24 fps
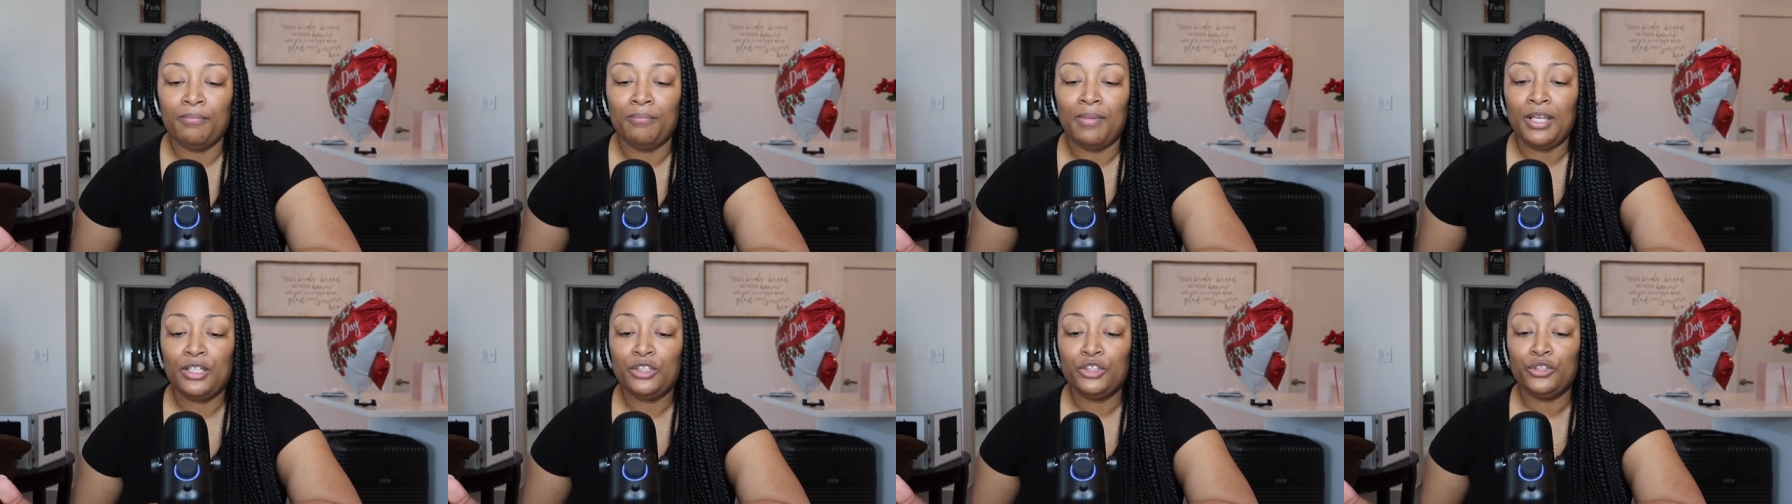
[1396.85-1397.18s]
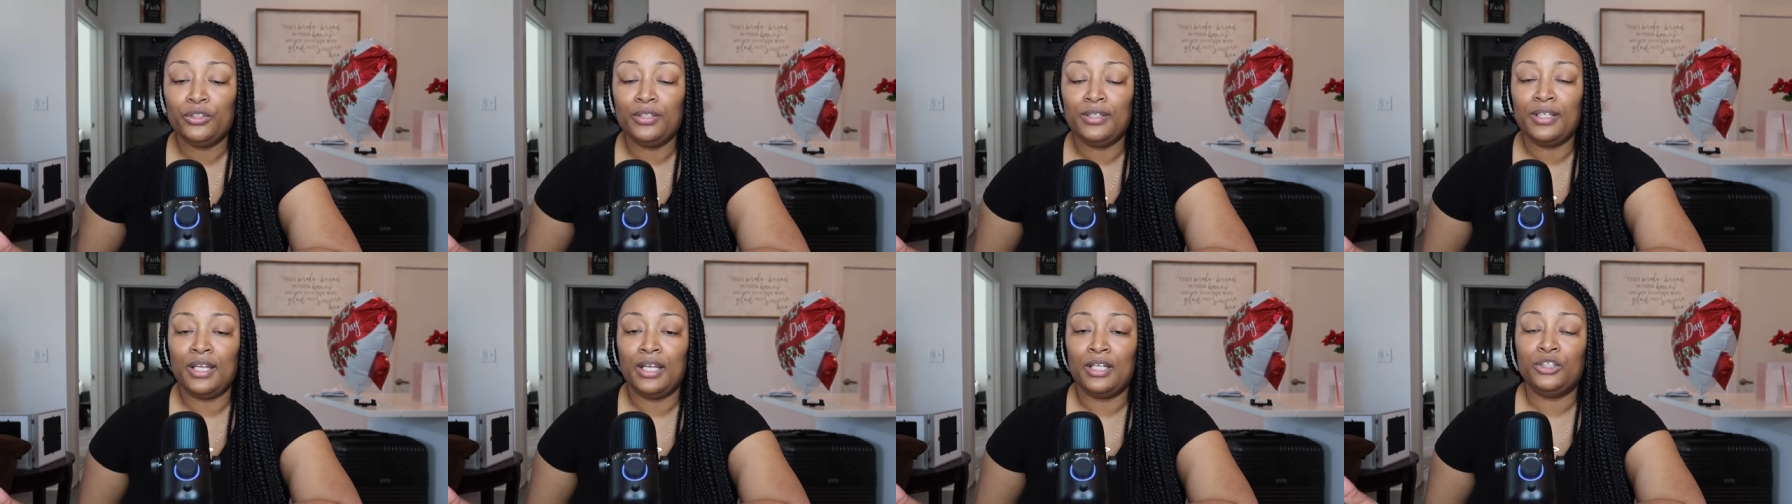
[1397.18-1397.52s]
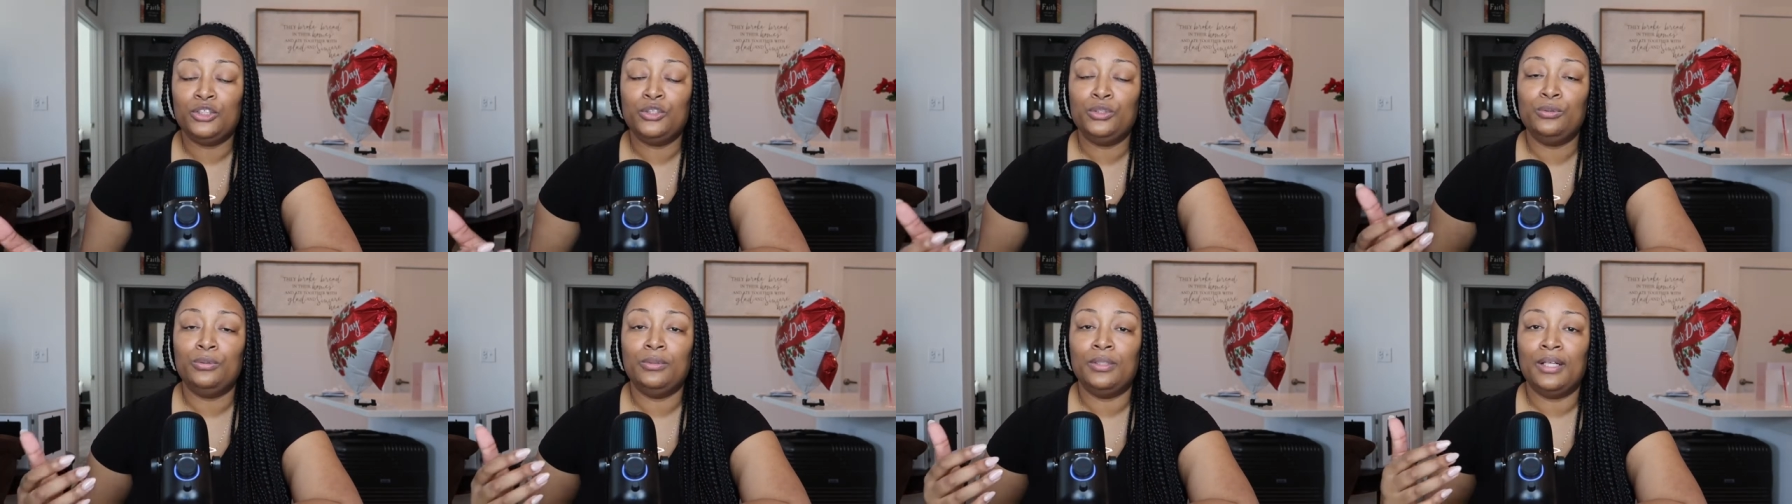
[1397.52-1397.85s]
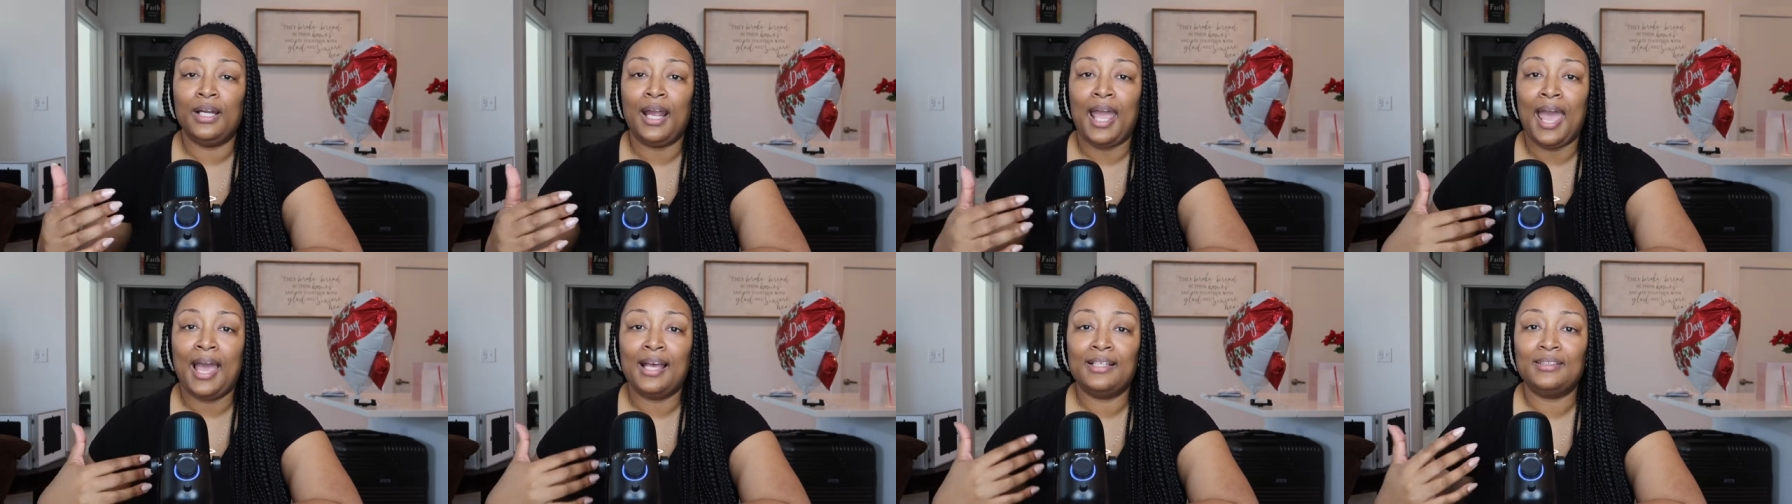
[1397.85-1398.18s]
make sure that you are
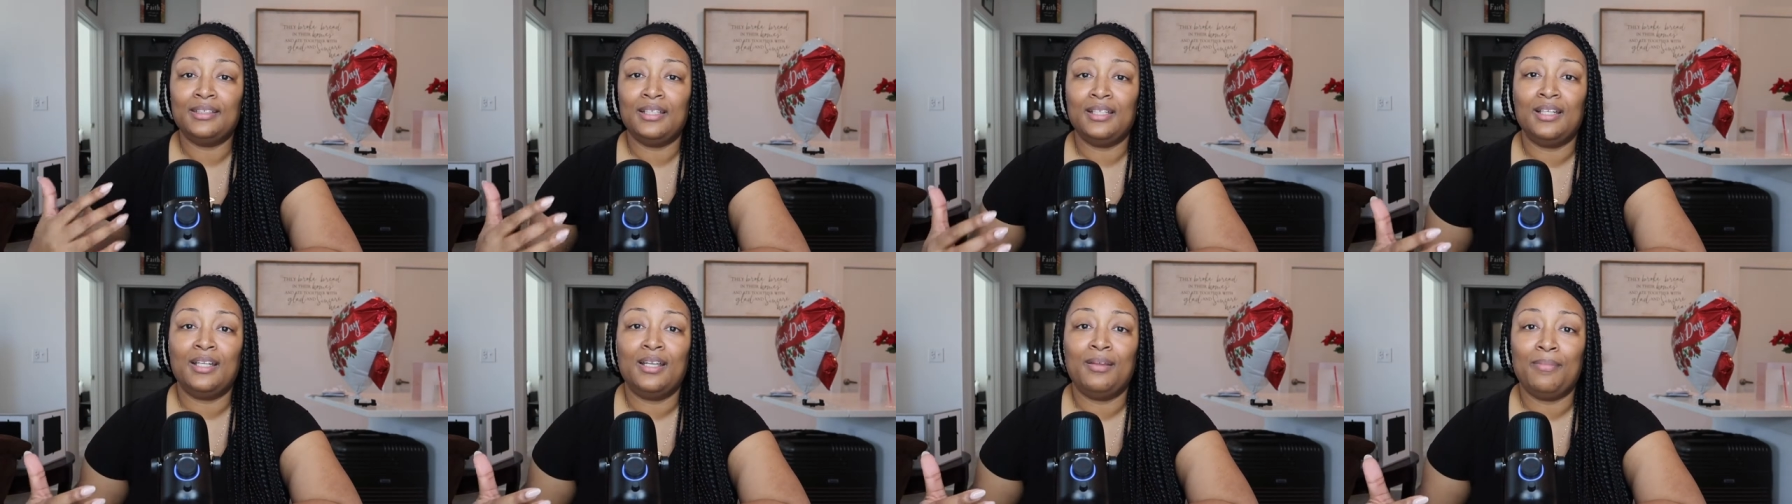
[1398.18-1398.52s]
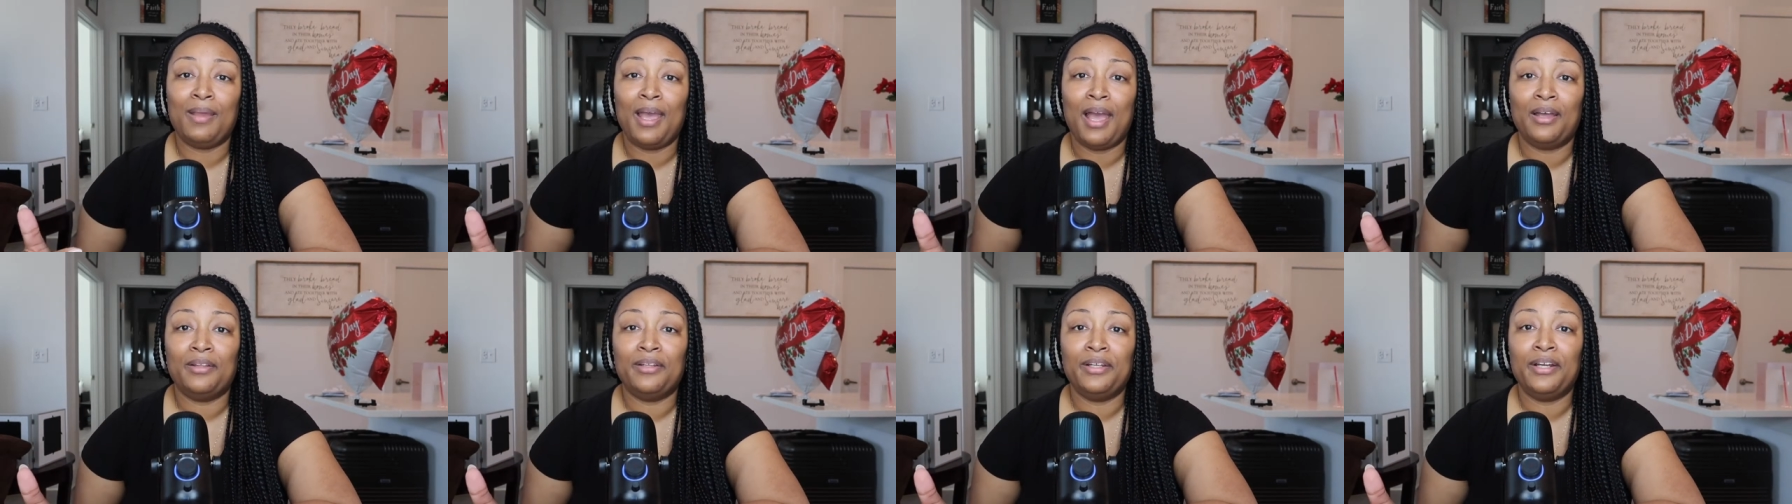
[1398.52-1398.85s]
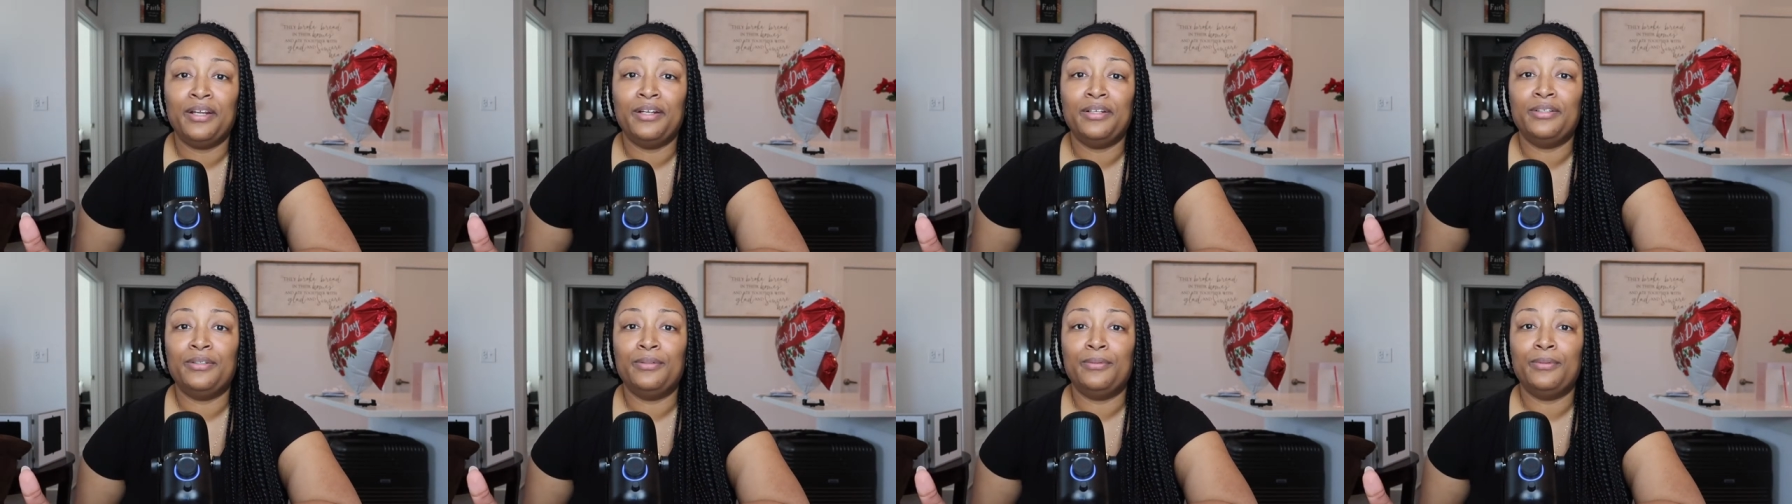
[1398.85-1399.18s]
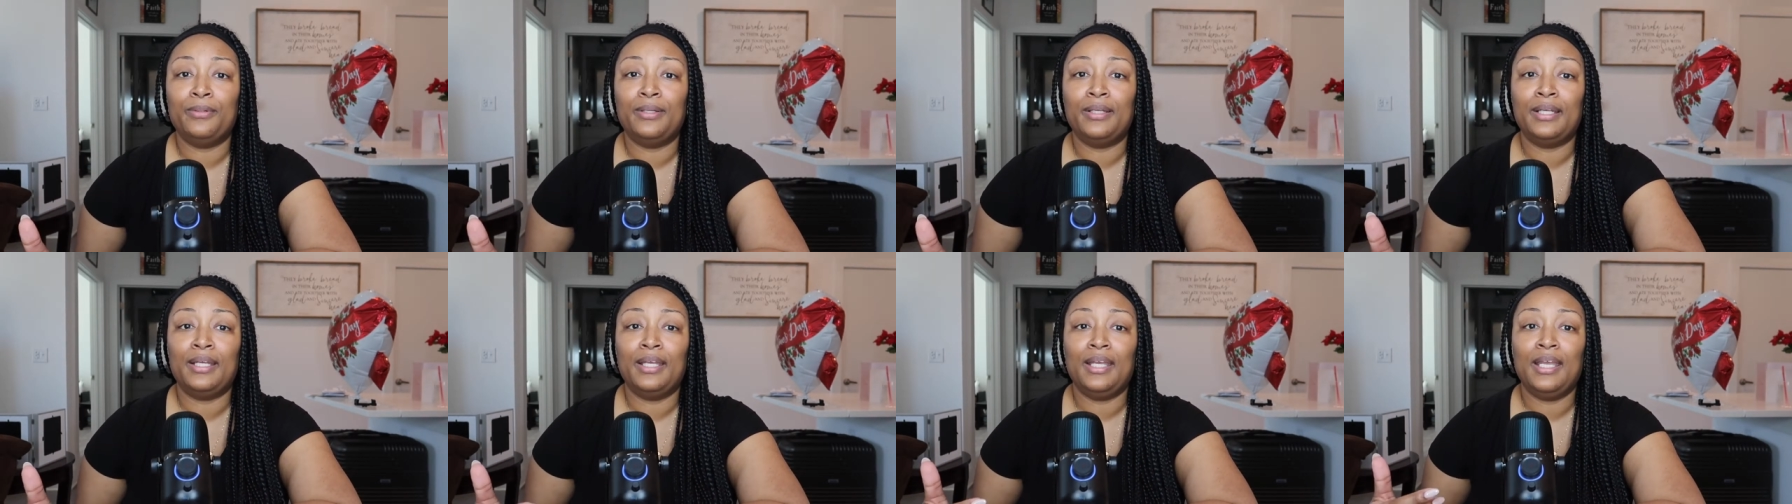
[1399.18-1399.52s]
asking them how they're
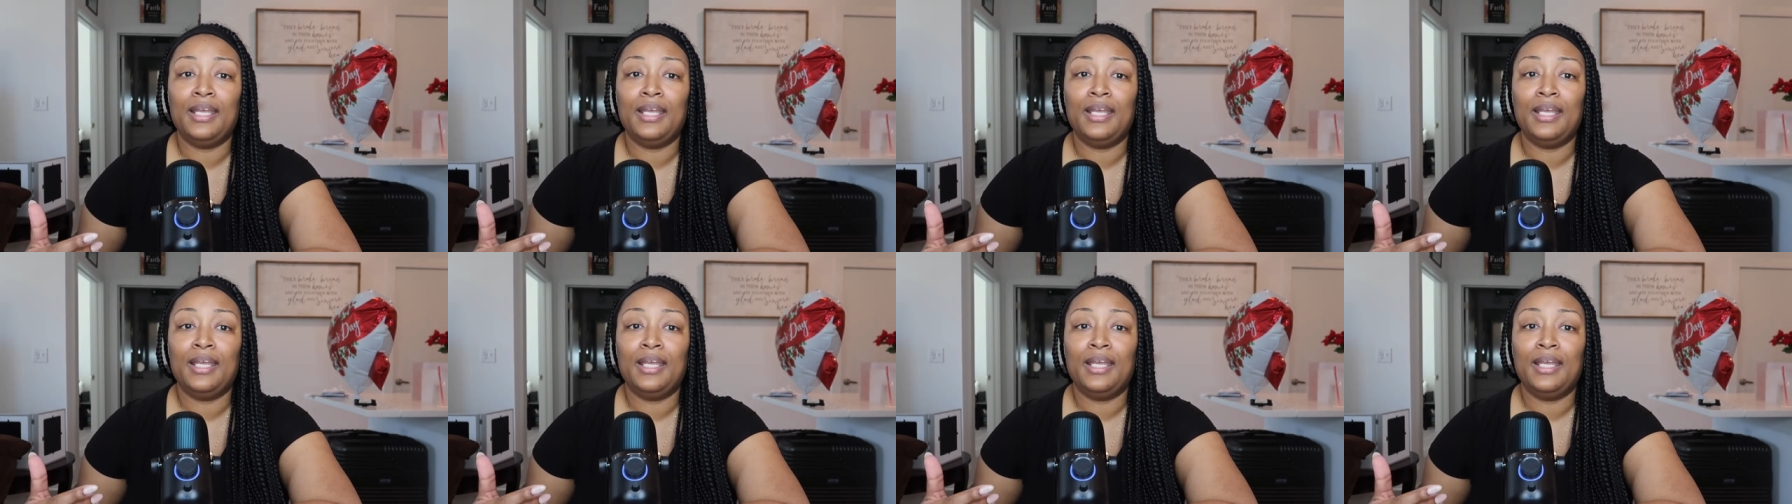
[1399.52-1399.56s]
doing